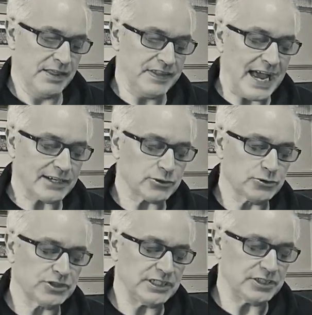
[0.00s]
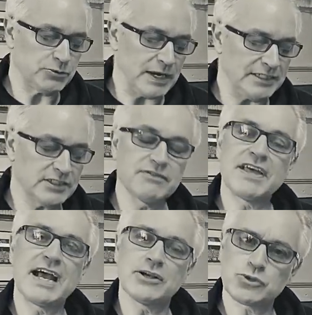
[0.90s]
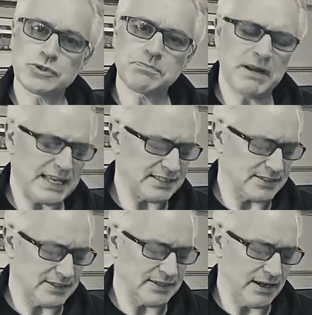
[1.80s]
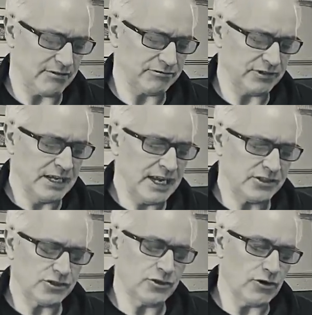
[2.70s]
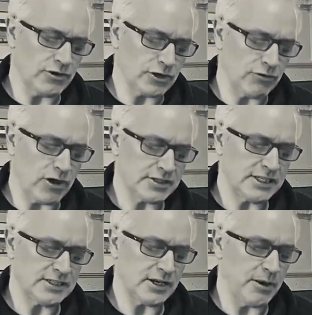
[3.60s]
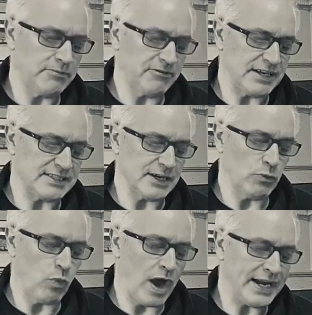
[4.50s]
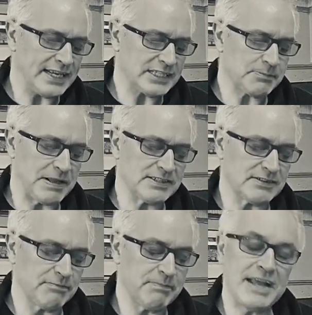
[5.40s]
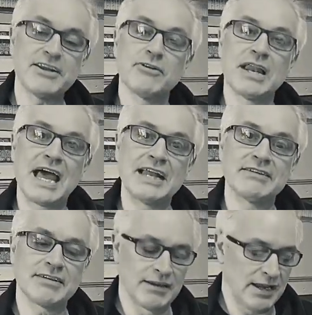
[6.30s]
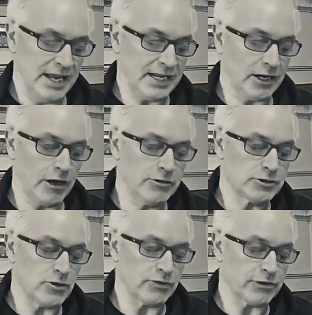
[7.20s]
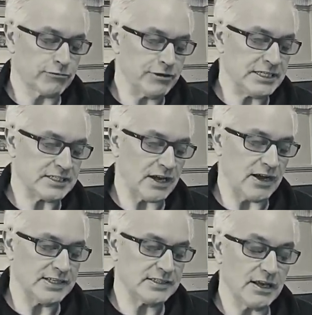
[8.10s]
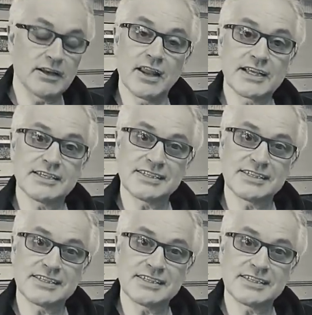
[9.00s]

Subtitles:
The actual situation of the house was pleasant enough. It stood on a grassy slope facing a wide expanse of meadowland, enclosed on three sides like a